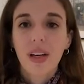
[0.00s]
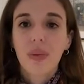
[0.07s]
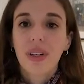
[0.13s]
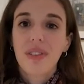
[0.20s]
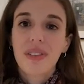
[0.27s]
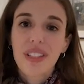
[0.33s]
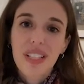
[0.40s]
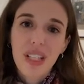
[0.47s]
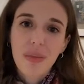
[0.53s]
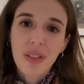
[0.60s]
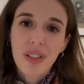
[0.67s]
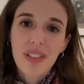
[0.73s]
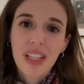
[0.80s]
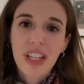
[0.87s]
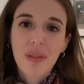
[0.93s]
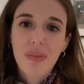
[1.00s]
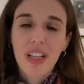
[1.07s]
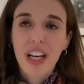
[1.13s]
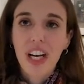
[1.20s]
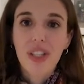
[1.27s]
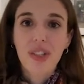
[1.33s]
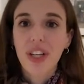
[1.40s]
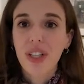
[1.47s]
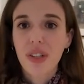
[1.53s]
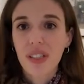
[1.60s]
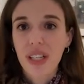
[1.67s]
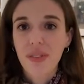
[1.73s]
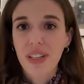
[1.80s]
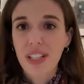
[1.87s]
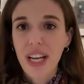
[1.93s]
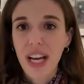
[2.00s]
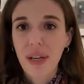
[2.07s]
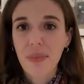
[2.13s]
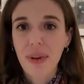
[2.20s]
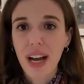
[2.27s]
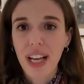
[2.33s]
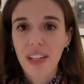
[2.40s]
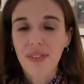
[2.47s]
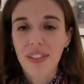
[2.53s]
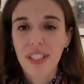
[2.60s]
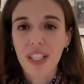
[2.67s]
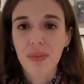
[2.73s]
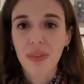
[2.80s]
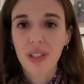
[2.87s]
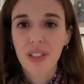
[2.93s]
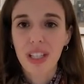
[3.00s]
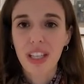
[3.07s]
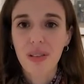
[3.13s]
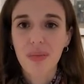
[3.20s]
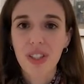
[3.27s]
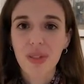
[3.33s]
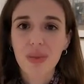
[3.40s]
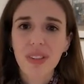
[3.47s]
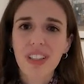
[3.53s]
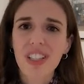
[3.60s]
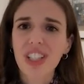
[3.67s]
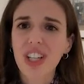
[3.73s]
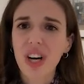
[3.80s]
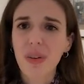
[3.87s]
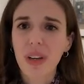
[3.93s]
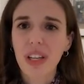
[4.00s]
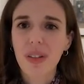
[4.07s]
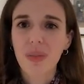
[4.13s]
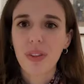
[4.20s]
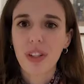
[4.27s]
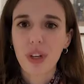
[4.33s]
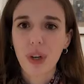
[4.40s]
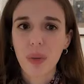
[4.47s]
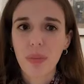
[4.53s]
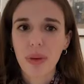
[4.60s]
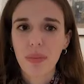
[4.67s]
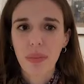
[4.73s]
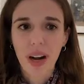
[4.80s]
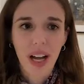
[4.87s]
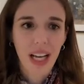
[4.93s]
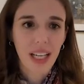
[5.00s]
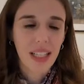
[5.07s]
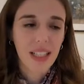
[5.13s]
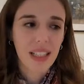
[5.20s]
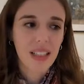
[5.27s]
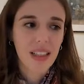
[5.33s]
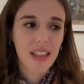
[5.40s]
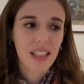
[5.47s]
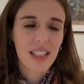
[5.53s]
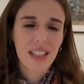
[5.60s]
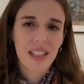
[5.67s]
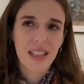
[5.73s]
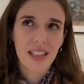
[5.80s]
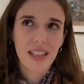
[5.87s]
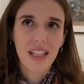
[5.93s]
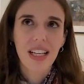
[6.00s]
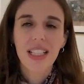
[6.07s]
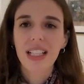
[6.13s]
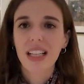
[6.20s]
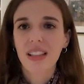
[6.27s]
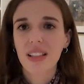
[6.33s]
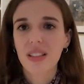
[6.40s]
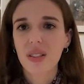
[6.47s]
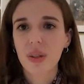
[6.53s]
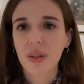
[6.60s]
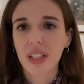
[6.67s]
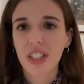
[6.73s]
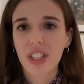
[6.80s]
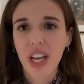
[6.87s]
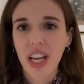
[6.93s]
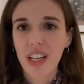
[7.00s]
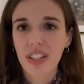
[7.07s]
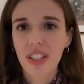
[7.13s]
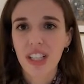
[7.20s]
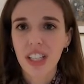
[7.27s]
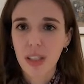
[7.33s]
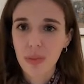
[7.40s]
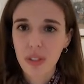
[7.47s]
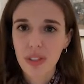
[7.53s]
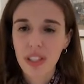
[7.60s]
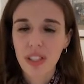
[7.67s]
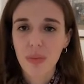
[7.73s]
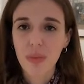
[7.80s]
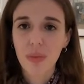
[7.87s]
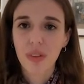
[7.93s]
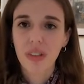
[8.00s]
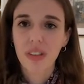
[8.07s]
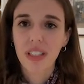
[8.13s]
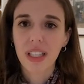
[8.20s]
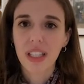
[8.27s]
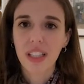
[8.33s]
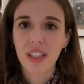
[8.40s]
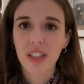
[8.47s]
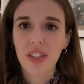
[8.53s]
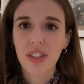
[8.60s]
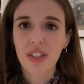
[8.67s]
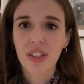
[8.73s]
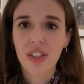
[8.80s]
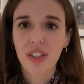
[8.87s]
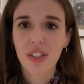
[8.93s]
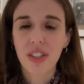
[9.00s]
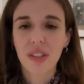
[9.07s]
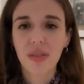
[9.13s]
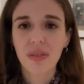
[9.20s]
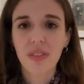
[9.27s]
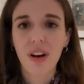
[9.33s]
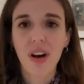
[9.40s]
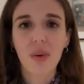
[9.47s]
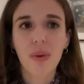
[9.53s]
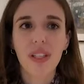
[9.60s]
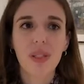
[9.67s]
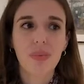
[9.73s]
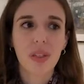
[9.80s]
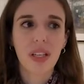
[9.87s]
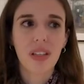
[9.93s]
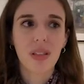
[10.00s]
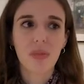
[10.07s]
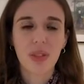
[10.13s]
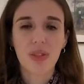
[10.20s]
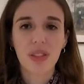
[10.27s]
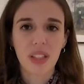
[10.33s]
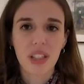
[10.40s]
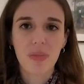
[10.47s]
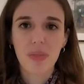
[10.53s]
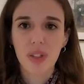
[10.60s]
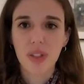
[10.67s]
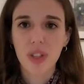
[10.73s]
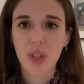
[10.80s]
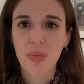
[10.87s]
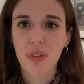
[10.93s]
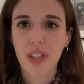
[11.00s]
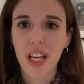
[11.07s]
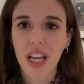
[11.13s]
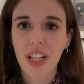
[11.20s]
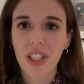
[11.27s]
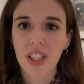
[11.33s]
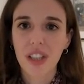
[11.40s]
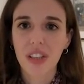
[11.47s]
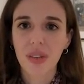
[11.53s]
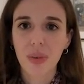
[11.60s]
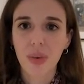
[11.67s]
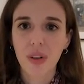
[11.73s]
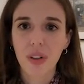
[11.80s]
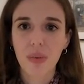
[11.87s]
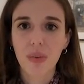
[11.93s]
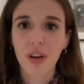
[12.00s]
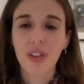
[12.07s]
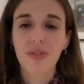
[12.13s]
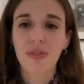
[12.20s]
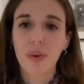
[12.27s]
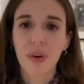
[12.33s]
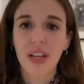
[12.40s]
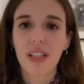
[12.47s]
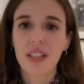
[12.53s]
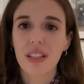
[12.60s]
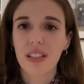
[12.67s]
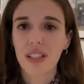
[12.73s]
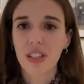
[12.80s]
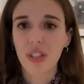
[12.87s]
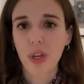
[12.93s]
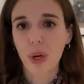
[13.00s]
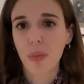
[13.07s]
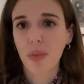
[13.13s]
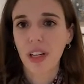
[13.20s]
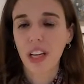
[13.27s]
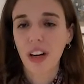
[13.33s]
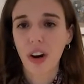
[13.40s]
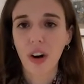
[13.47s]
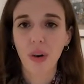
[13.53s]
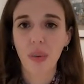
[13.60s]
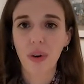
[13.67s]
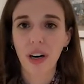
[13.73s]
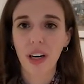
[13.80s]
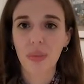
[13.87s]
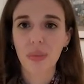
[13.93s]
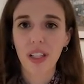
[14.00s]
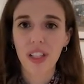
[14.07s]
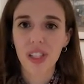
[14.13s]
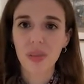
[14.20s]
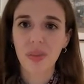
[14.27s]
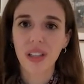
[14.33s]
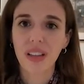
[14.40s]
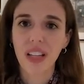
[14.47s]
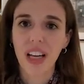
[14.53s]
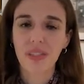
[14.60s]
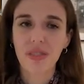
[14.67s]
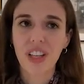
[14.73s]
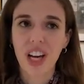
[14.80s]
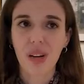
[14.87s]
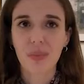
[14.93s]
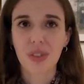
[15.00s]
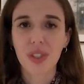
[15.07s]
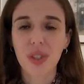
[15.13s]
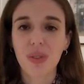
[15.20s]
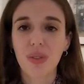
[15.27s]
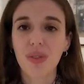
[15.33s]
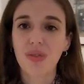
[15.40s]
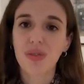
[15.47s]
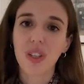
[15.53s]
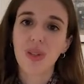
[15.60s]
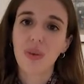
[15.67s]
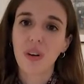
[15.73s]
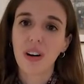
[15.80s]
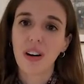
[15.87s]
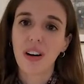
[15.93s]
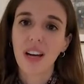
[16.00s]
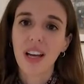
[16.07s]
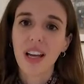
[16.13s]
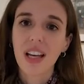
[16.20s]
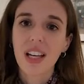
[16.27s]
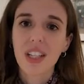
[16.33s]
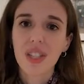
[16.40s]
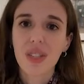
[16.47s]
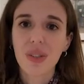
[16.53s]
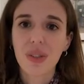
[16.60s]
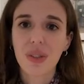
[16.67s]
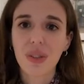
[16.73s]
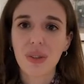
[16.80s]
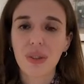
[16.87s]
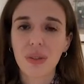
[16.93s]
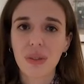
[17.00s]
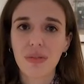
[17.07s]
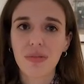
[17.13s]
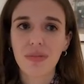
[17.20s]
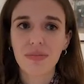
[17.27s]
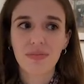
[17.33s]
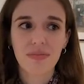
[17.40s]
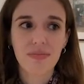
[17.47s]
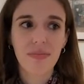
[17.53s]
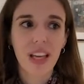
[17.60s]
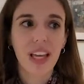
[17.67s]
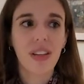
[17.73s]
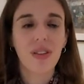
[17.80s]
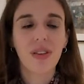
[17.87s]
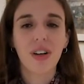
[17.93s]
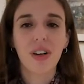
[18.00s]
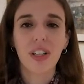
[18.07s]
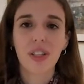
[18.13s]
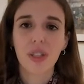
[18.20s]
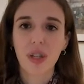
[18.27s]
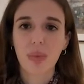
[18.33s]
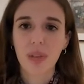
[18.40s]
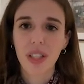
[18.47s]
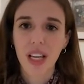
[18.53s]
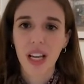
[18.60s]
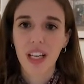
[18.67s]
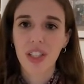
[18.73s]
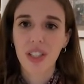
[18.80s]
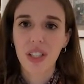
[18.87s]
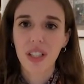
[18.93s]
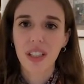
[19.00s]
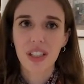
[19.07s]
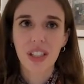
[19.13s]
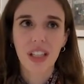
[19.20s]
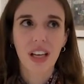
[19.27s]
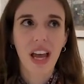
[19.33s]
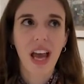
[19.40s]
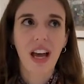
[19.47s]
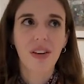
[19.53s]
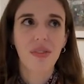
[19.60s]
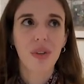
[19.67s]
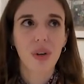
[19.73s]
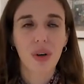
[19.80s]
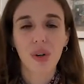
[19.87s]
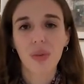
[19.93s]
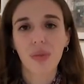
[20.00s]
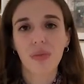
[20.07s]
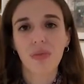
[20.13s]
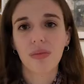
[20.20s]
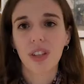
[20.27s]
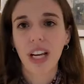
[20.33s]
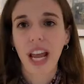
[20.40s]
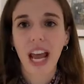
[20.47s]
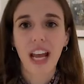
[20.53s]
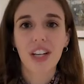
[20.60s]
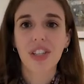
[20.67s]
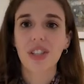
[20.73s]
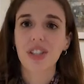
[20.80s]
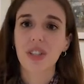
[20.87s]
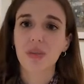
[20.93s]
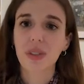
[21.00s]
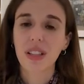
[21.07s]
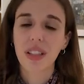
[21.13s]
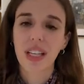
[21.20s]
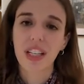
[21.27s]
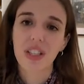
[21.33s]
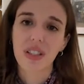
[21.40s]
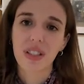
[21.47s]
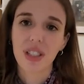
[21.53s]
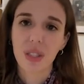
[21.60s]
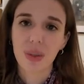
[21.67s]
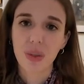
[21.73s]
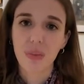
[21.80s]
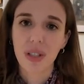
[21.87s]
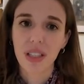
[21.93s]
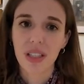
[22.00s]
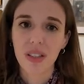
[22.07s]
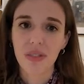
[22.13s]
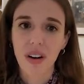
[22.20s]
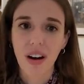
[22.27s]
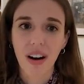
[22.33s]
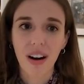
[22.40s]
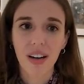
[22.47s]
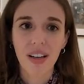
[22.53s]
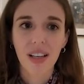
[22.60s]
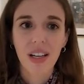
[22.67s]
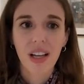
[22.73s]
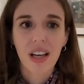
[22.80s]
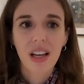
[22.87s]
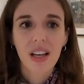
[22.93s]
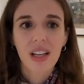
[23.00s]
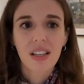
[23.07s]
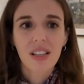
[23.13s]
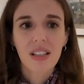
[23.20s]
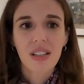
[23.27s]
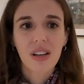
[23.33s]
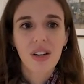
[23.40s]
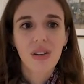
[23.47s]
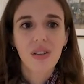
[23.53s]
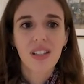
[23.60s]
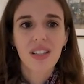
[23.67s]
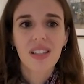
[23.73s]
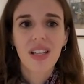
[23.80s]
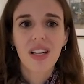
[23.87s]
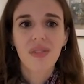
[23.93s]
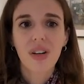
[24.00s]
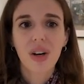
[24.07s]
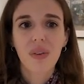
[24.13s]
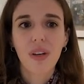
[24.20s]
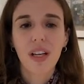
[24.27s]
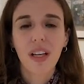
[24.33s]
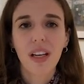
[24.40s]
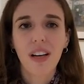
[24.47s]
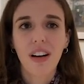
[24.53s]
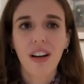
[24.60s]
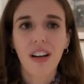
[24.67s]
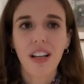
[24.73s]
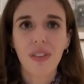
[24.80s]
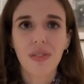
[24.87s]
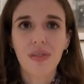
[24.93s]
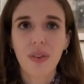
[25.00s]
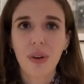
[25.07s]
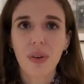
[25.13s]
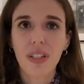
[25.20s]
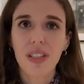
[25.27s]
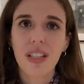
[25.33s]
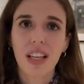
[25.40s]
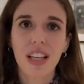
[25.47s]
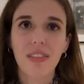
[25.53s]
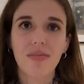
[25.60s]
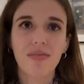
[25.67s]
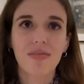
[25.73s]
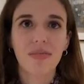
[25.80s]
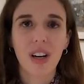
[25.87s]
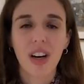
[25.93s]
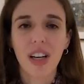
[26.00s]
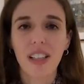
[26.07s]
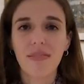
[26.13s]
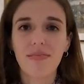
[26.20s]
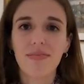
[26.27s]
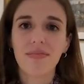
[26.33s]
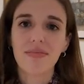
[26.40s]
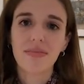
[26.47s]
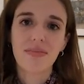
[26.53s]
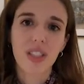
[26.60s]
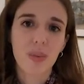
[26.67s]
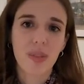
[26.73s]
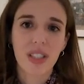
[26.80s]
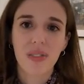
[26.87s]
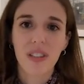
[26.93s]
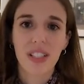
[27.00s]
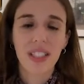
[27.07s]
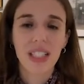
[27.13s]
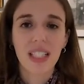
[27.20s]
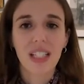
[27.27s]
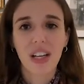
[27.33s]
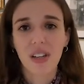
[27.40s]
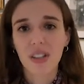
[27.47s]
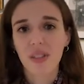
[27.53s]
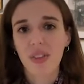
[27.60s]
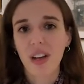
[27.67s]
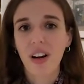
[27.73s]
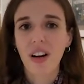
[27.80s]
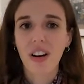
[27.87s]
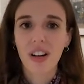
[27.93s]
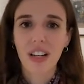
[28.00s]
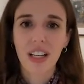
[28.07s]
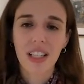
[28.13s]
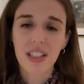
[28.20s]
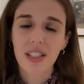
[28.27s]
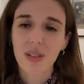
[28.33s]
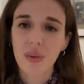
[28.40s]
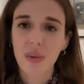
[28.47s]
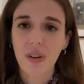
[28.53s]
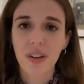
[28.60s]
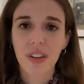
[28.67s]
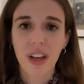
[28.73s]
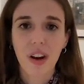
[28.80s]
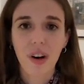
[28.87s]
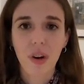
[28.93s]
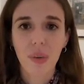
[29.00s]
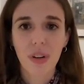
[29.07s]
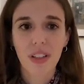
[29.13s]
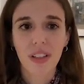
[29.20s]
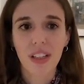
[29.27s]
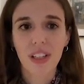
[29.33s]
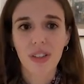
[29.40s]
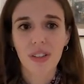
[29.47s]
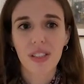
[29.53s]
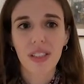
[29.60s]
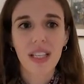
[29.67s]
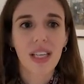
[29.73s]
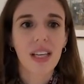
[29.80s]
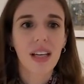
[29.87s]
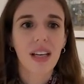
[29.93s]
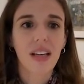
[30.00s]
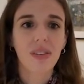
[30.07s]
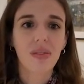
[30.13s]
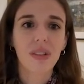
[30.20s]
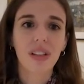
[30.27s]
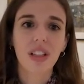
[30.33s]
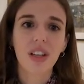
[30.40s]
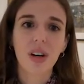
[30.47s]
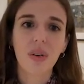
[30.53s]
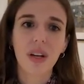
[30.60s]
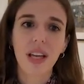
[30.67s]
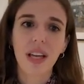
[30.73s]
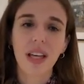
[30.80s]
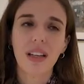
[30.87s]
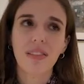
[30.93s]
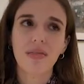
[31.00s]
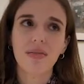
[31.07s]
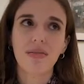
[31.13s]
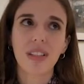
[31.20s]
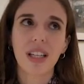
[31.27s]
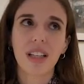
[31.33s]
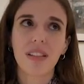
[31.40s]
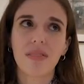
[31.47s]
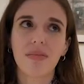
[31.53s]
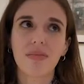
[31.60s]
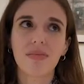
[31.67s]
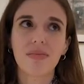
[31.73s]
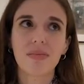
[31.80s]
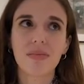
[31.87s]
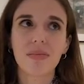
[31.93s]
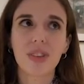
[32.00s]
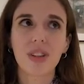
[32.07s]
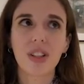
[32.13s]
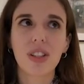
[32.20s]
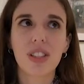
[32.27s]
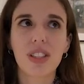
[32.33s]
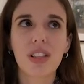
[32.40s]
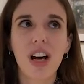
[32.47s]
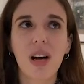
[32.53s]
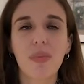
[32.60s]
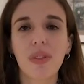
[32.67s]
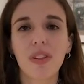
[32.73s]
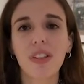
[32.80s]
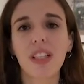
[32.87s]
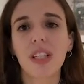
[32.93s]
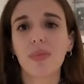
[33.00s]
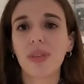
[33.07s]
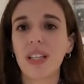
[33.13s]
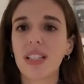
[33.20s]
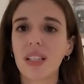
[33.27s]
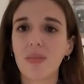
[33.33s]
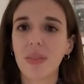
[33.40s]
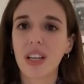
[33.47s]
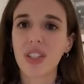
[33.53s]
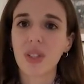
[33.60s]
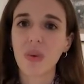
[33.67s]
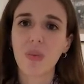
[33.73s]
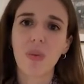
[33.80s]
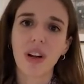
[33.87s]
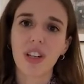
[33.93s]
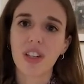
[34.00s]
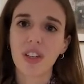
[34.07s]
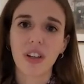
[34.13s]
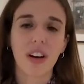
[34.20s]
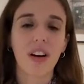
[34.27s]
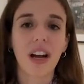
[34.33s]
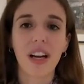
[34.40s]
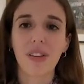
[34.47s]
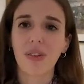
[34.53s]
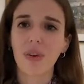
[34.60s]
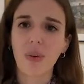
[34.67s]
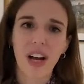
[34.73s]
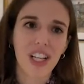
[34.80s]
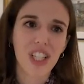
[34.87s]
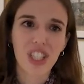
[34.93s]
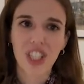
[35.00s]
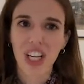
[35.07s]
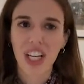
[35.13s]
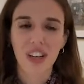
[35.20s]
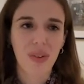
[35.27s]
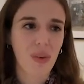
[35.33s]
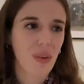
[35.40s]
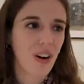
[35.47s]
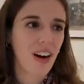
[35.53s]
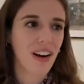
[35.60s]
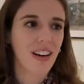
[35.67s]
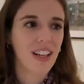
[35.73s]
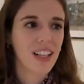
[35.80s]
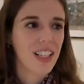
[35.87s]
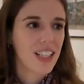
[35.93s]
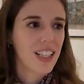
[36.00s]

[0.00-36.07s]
When visiting a museum, and I try to do this every time I visit a museum, is really to go in with an open mind. This is an idea that's slowly changing in the museum world, that it shouldn't always be the museum's interpretation or one voice that is interpreting an artwork, but it should be left up to the viewer to make their interpretation, to have their own reactions or relations to a piece of art. So instead of going on and focusing on specific details of the artist or the artwork that you're seeing, really go in and stop and look at a piece that makes you wonder, or kind of question, or